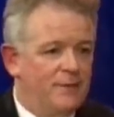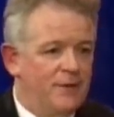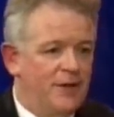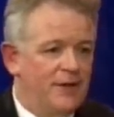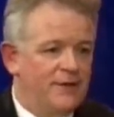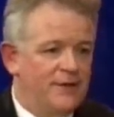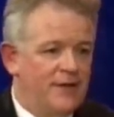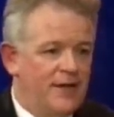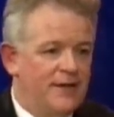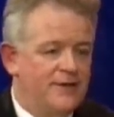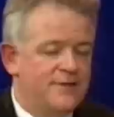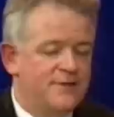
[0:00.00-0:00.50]
I
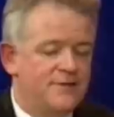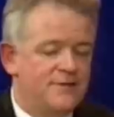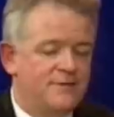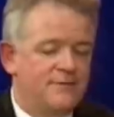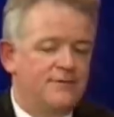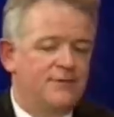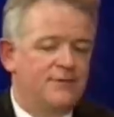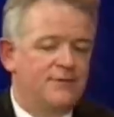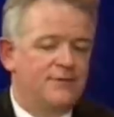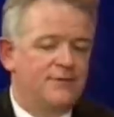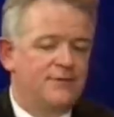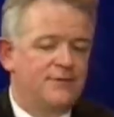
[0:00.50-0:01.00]
mean, that's,
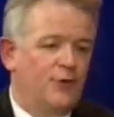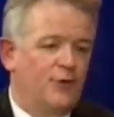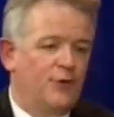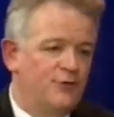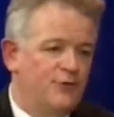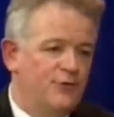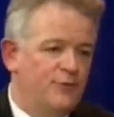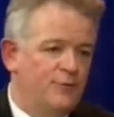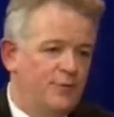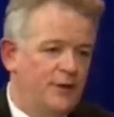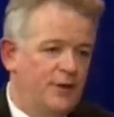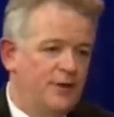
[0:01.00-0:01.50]
God
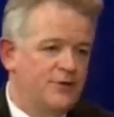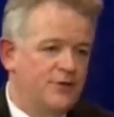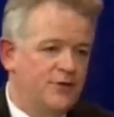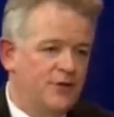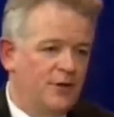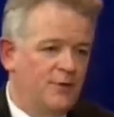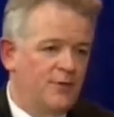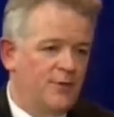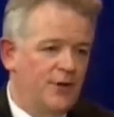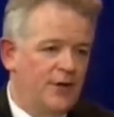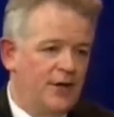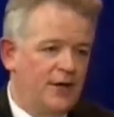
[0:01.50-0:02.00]
forbid,
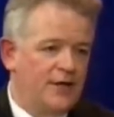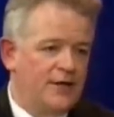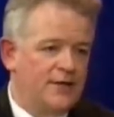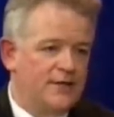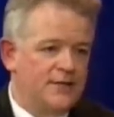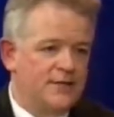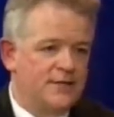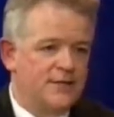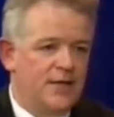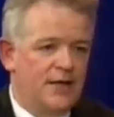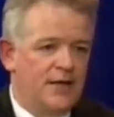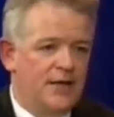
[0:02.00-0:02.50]
you don't want any
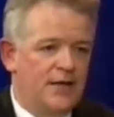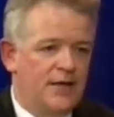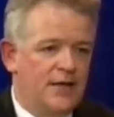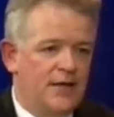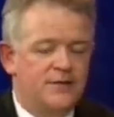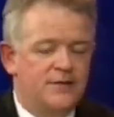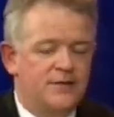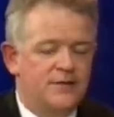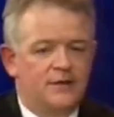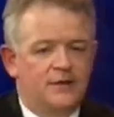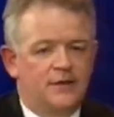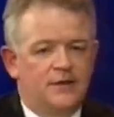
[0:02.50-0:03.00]

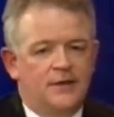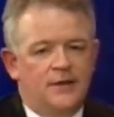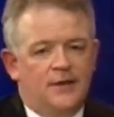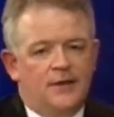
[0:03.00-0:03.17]
disaster.